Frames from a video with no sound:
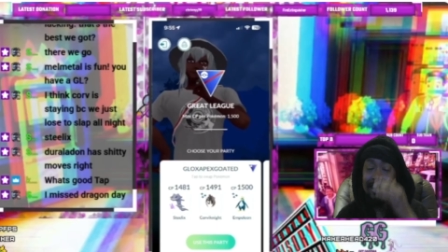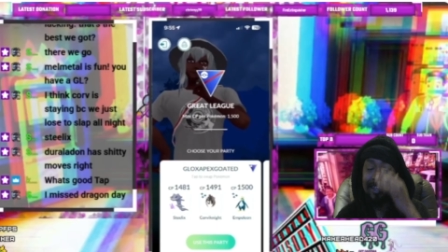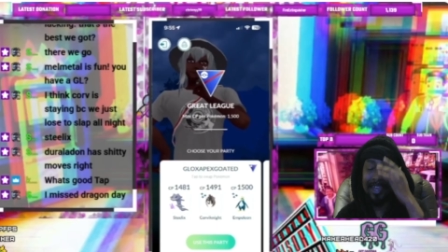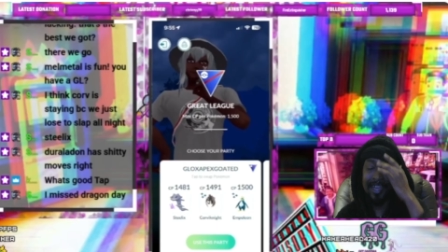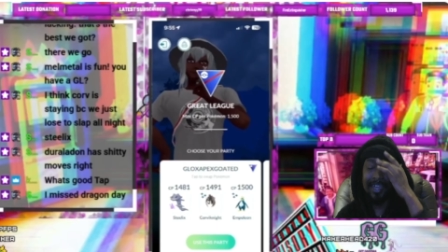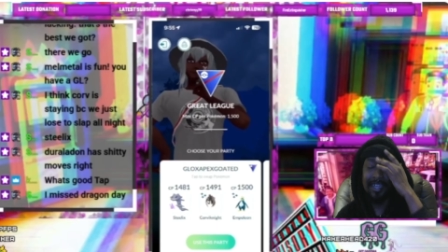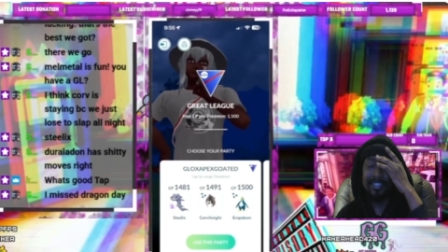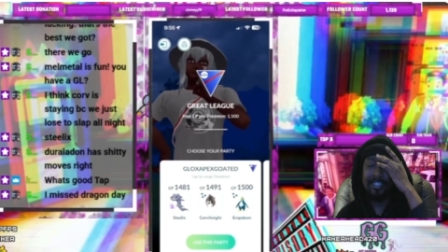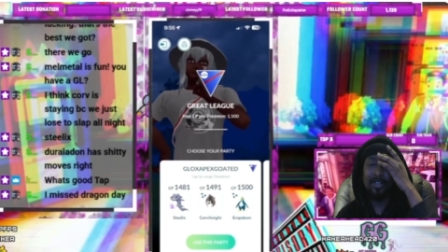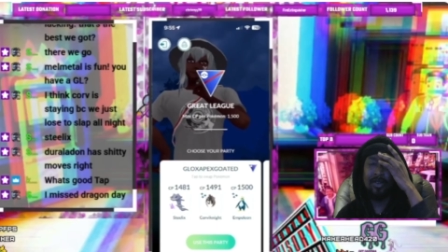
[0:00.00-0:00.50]

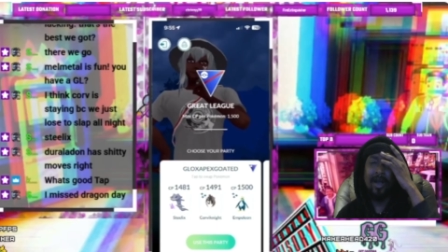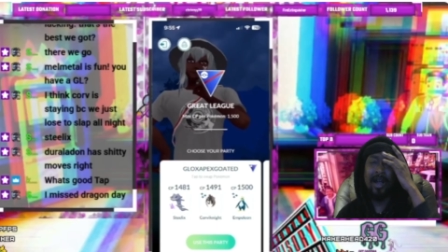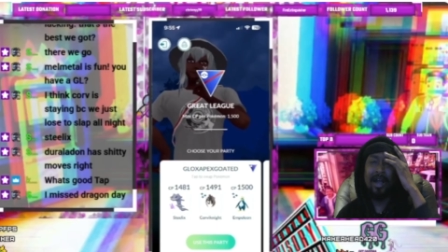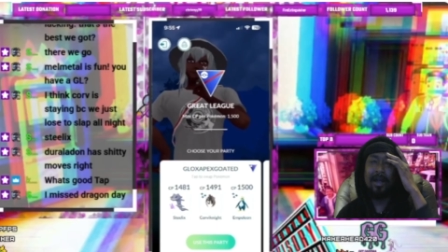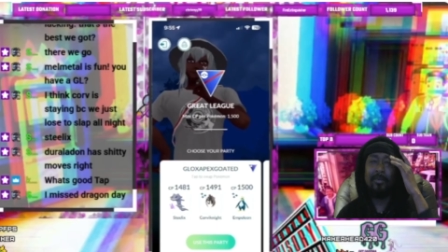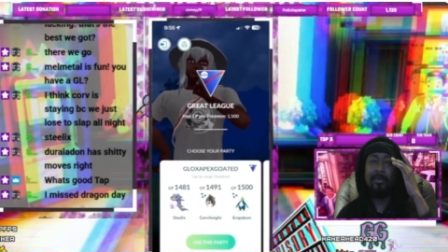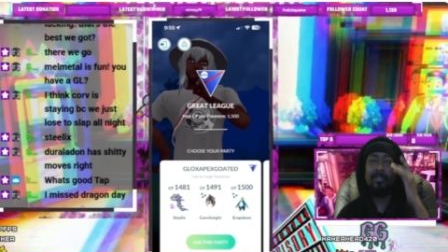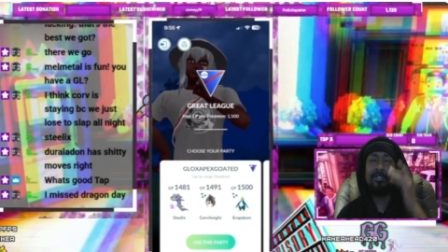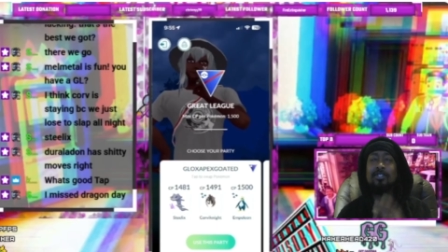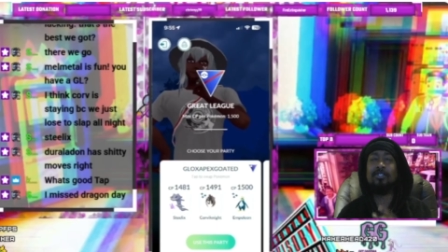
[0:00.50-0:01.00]
And so I
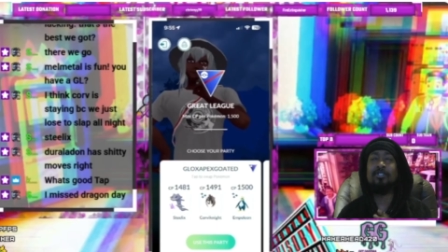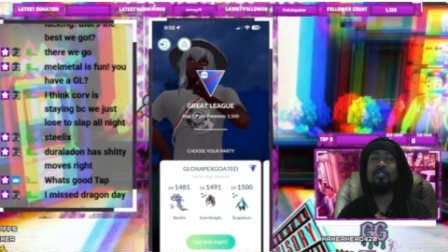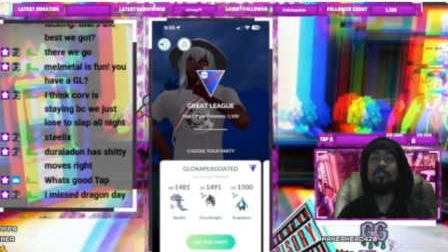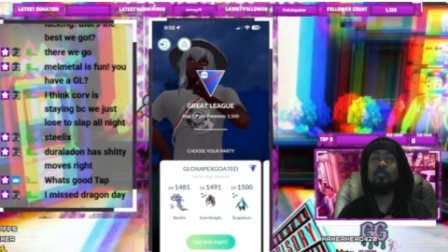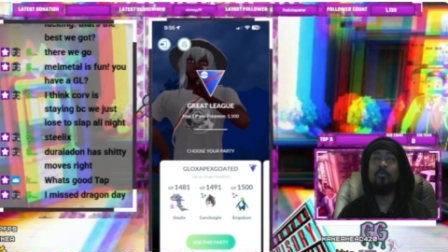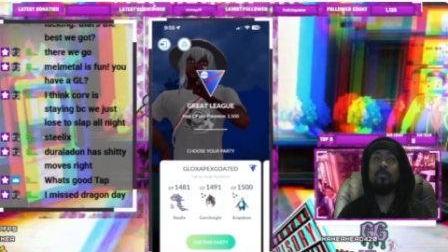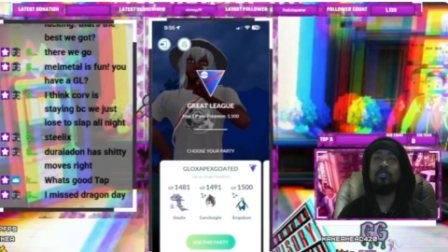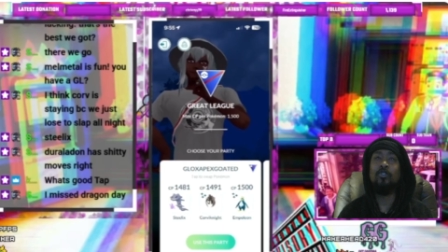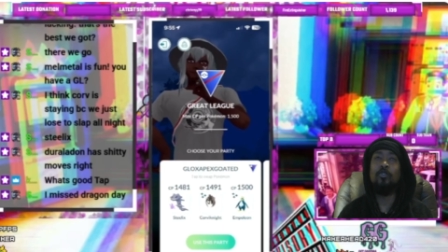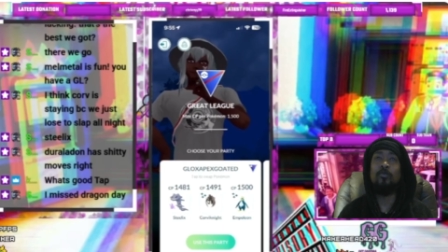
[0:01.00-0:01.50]
was
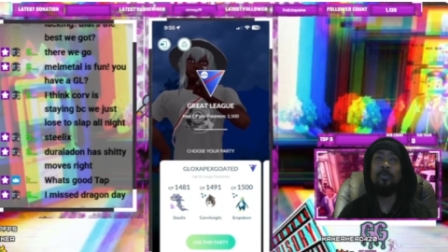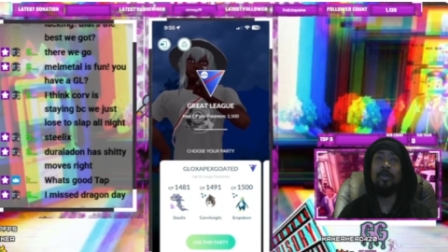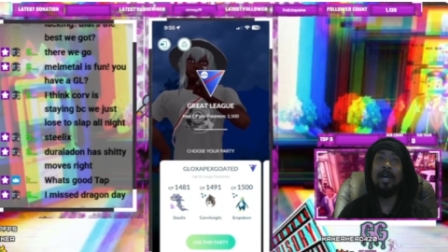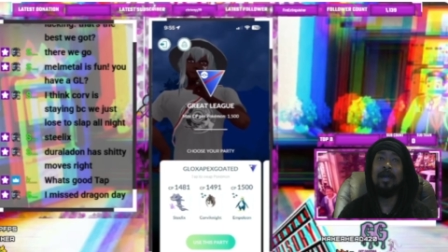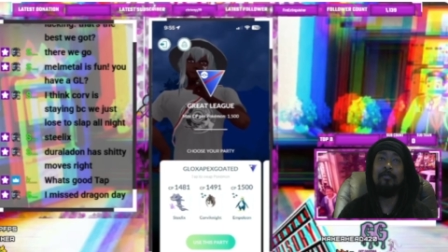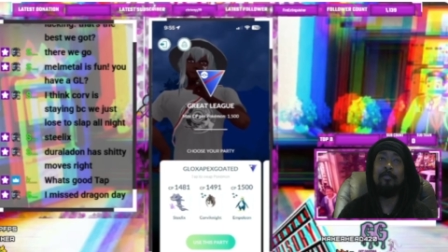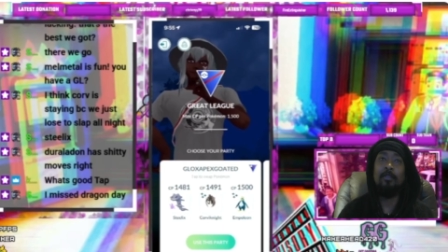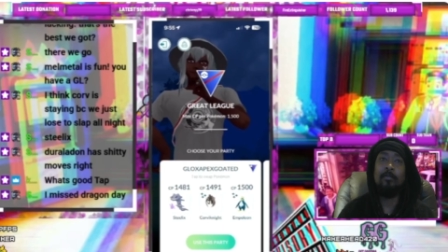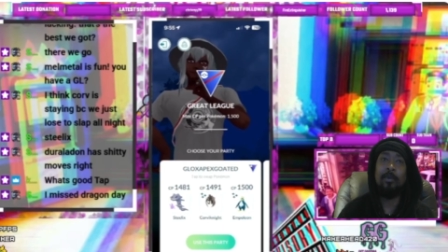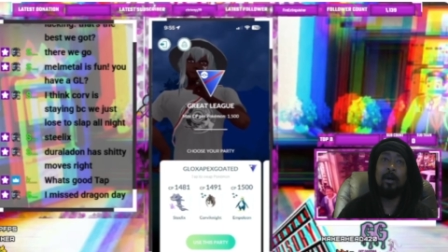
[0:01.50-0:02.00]
super duper
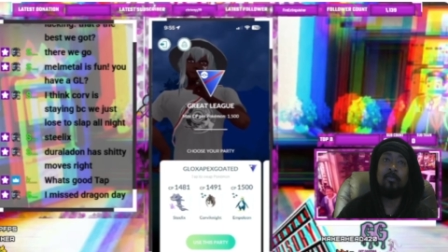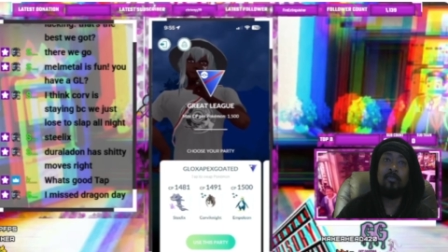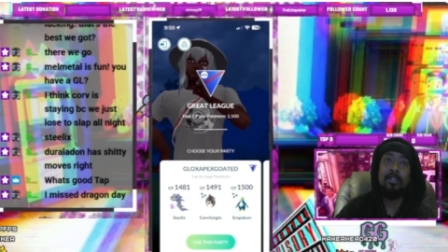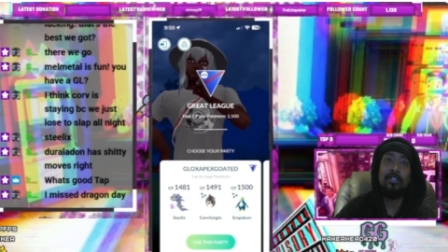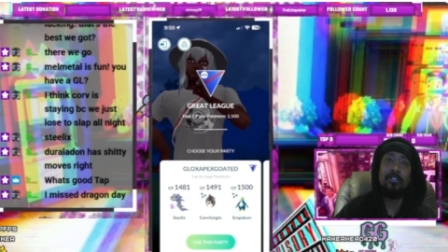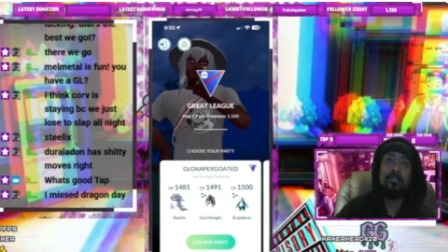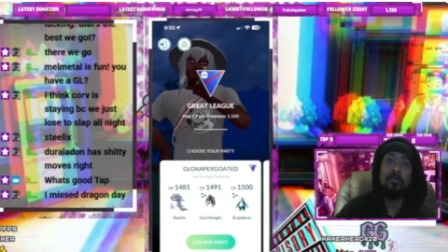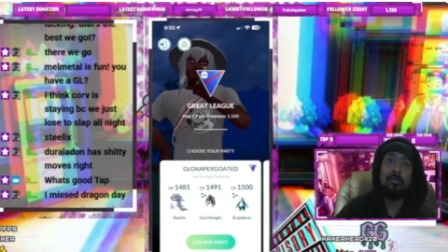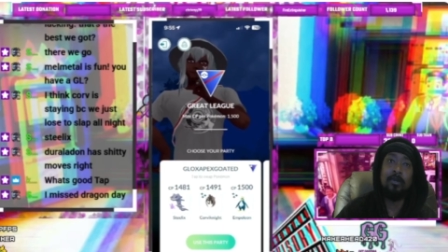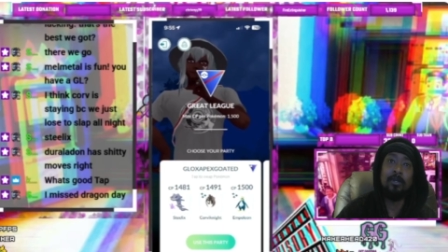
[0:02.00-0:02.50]
hyped about
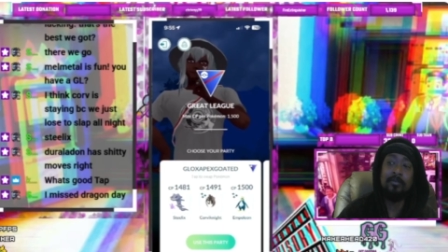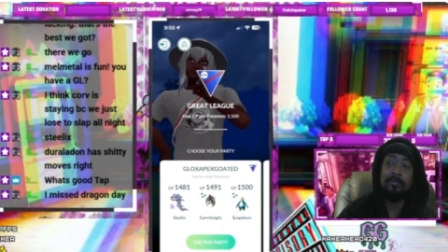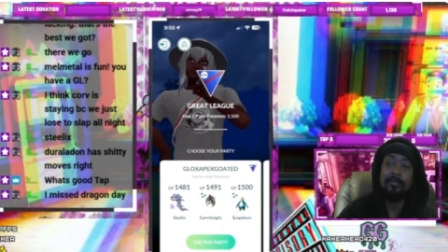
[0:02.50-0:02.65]
this one.